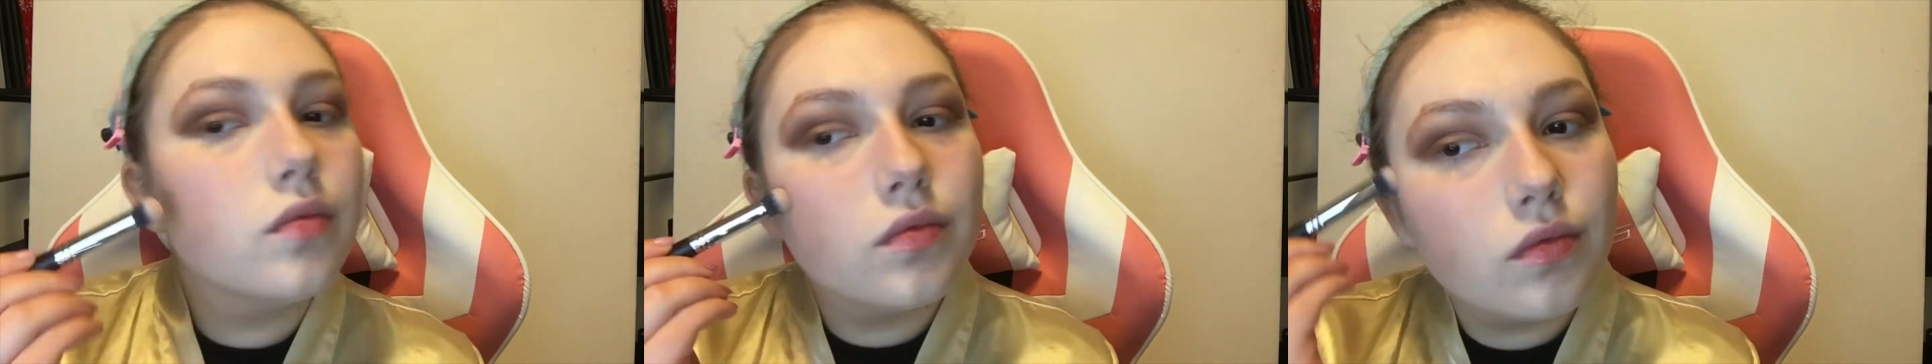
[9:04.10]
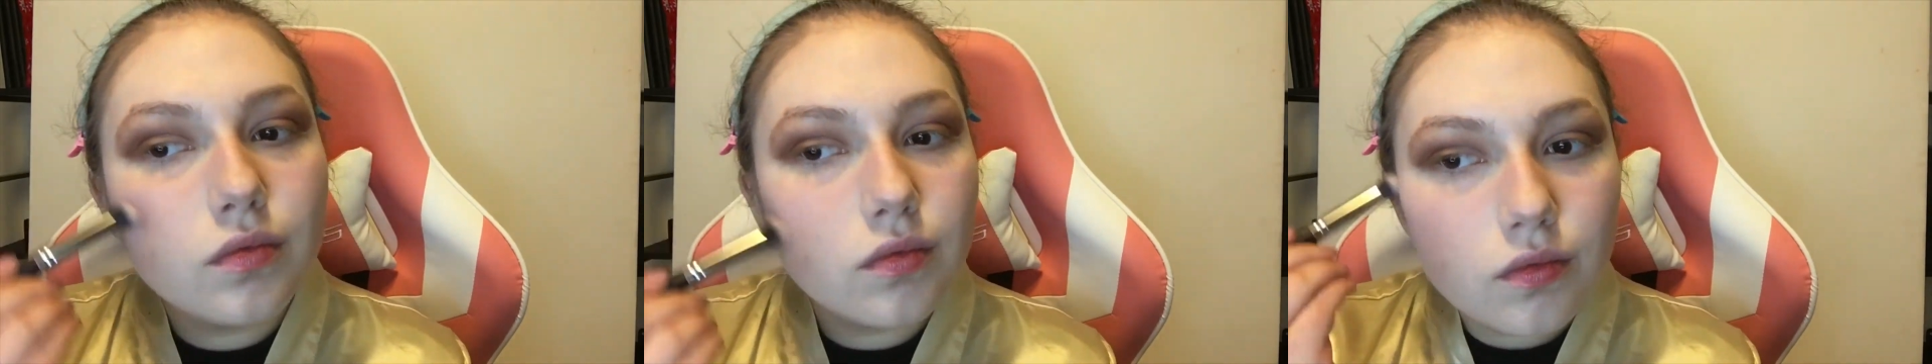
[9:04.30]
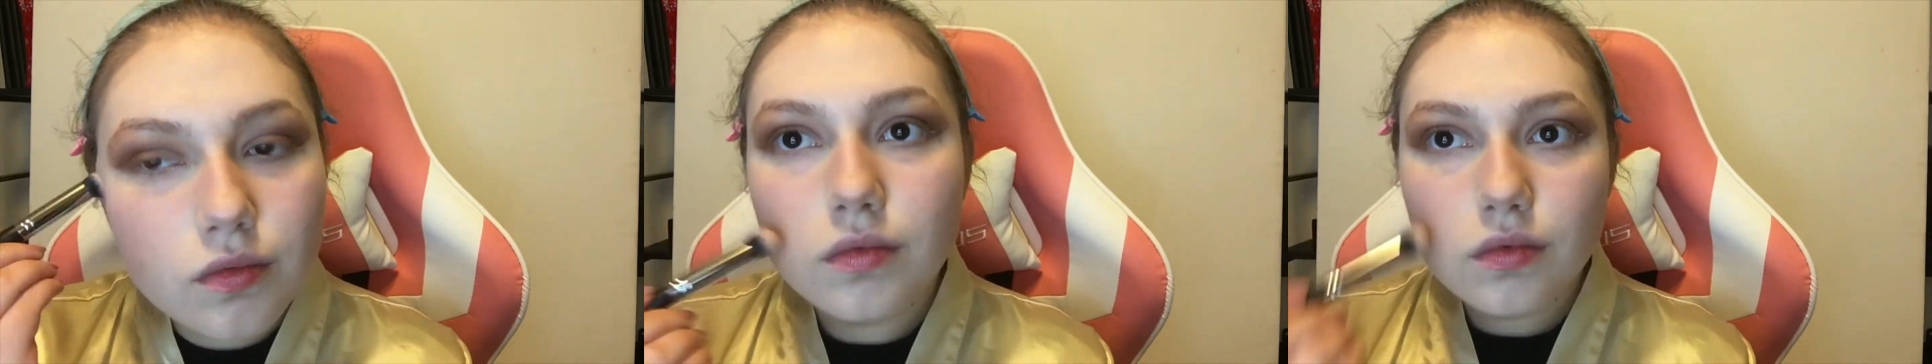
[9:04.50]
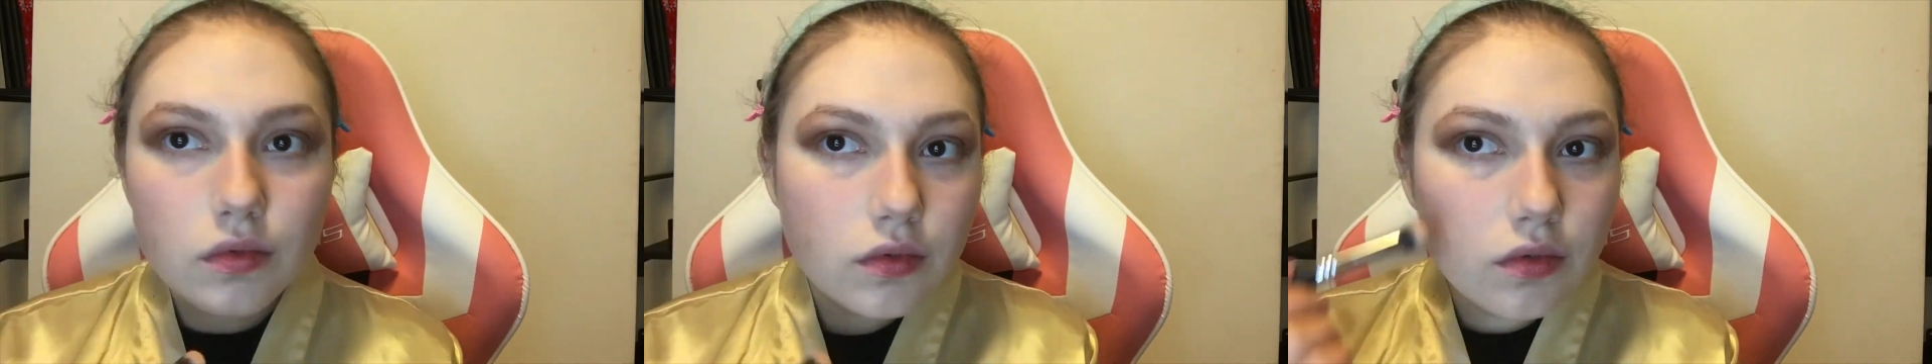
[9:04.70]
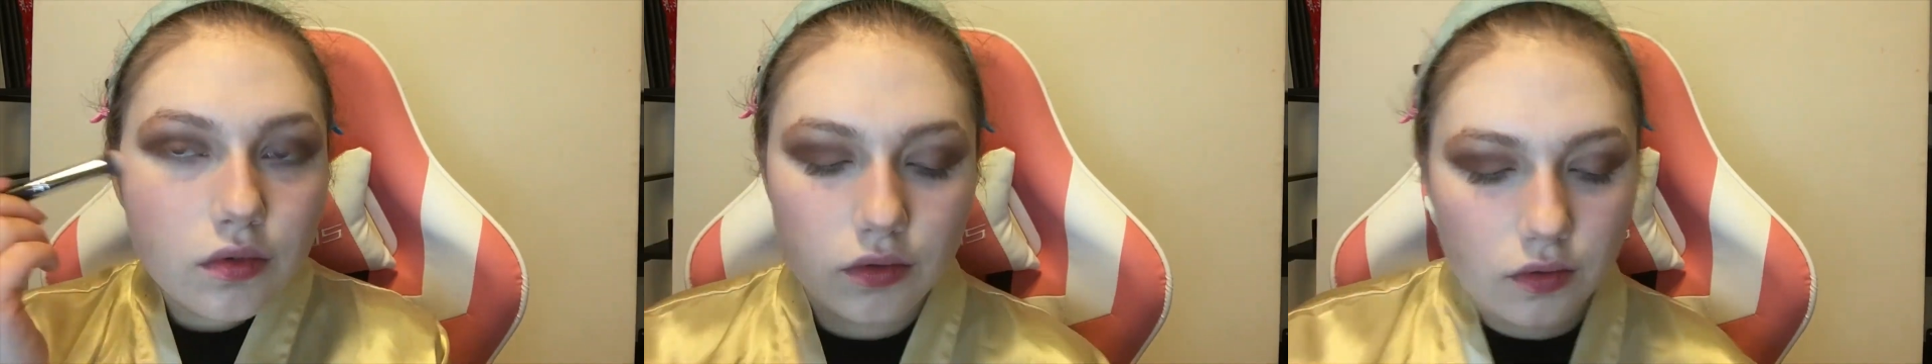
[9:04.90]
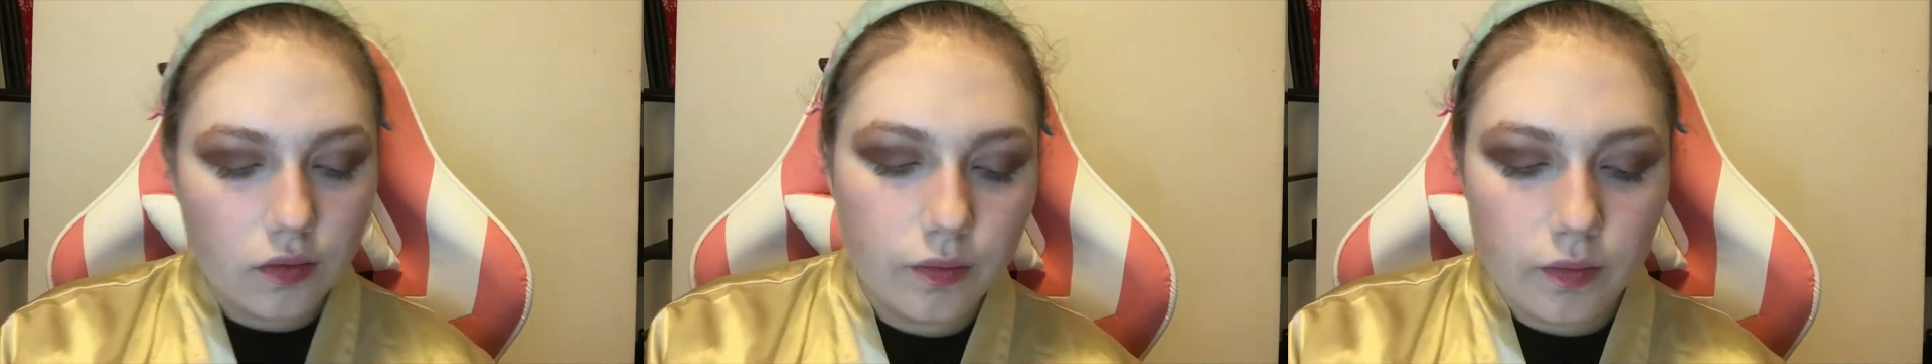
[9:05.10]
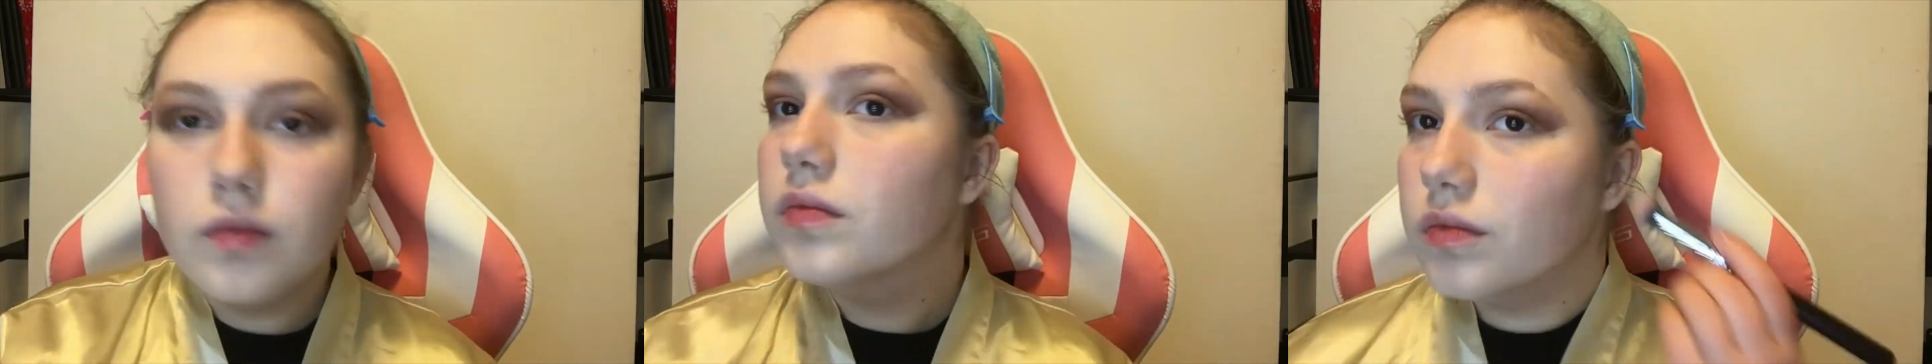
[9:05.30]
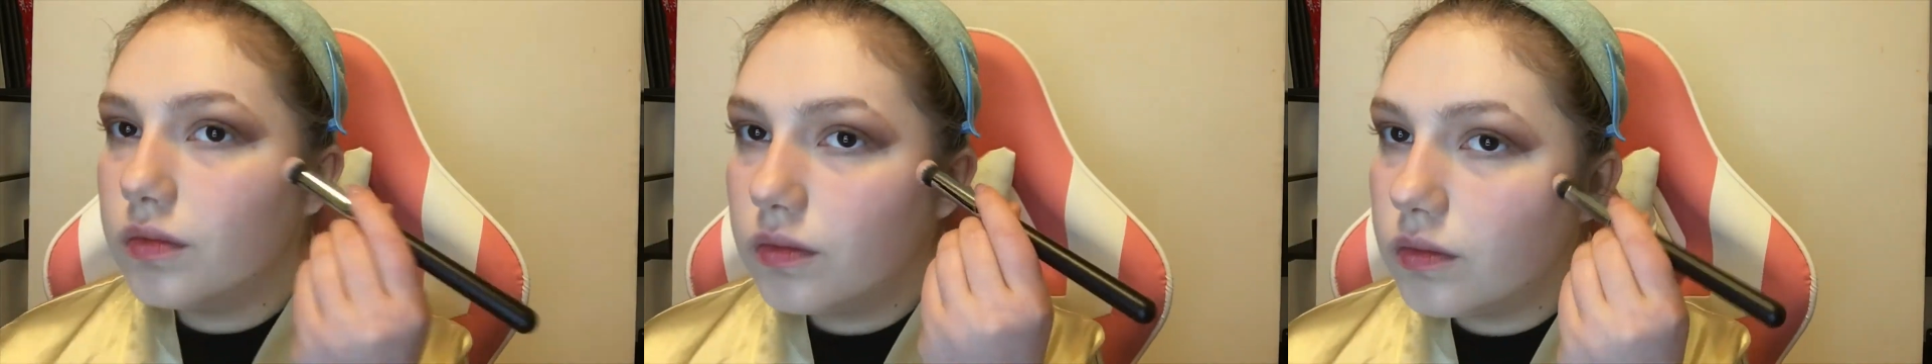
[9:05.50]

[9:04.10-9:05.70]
genetically. On the